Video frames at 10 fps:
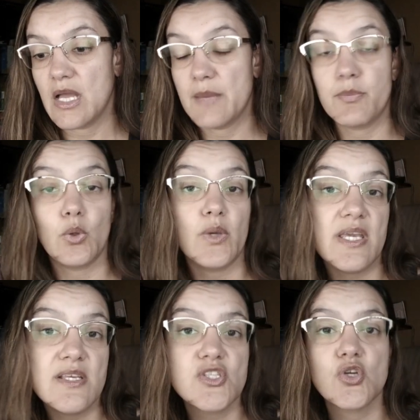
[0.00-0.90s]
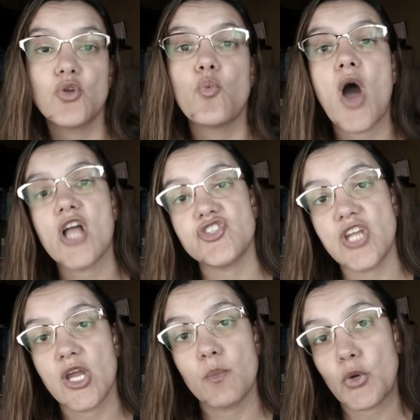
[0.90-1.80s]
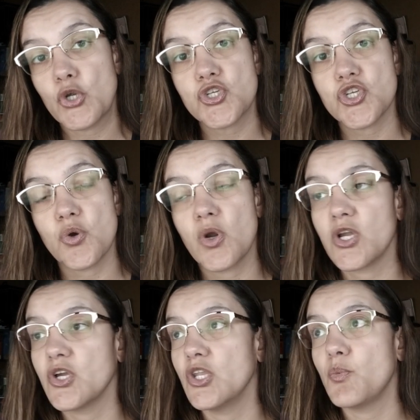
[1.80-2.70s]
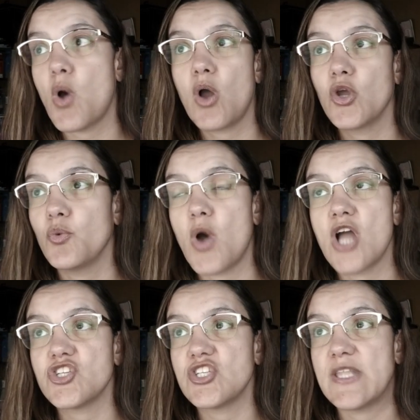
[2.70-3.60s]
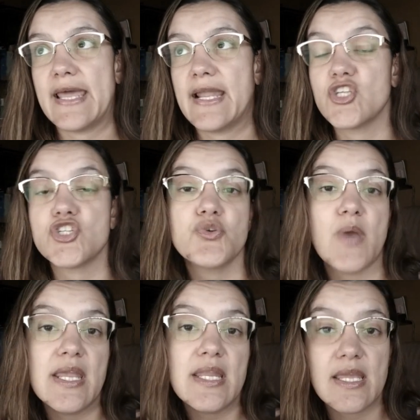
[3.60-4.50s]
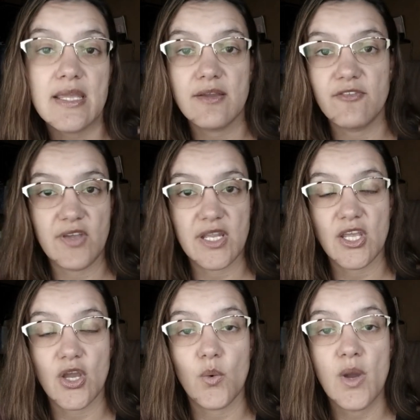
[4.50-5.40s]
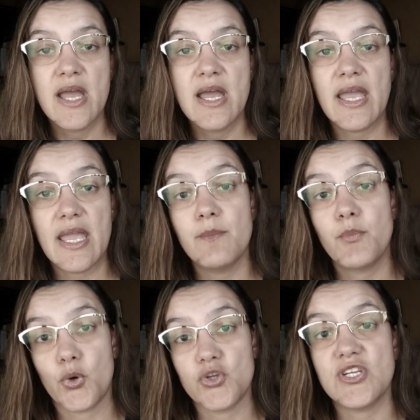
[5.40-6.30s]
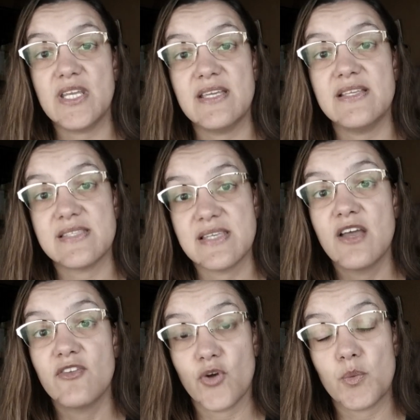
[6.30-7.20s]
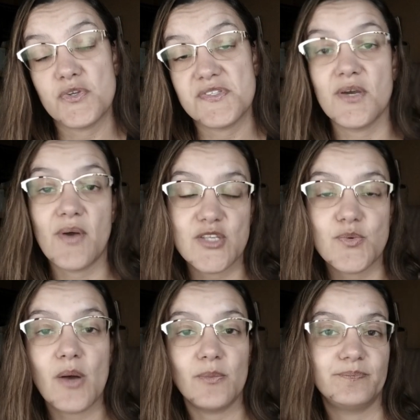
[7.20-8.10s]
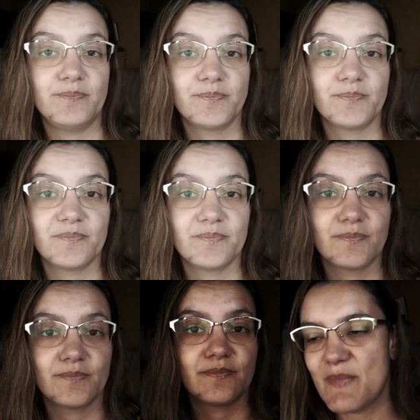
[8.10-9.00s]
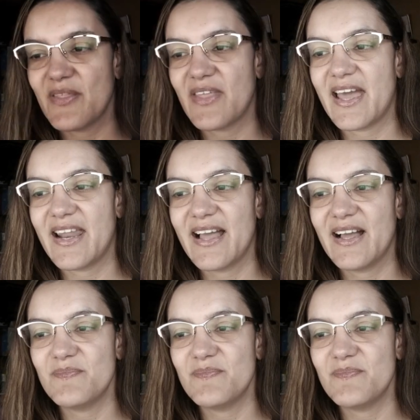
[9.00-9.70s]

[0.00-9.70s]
employees could watch that commercial or could watch that training video in Portuguese for Brazil as well. Talking about that,